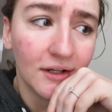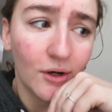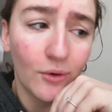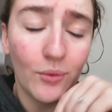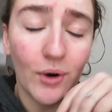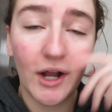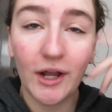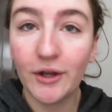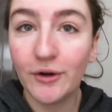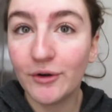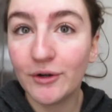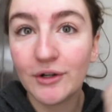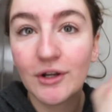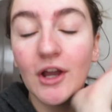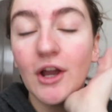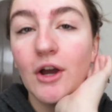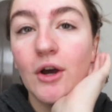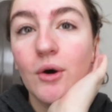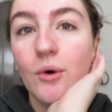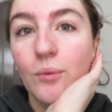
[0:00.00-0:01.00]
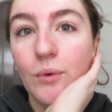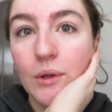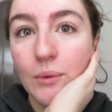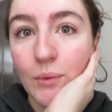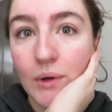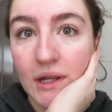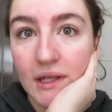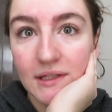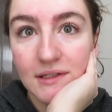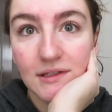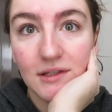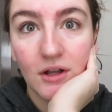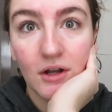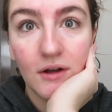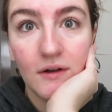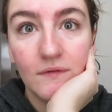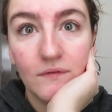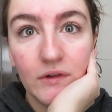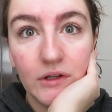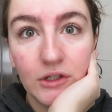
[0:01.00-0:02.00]
a while ago, we went and
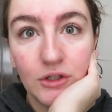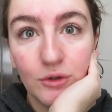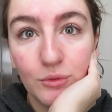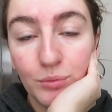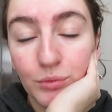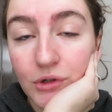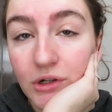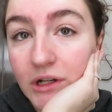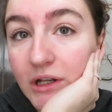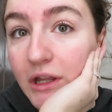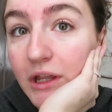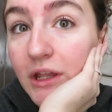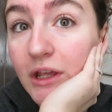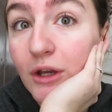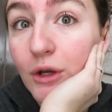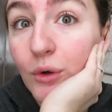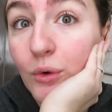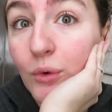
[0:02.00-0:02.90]
saw a venue pretty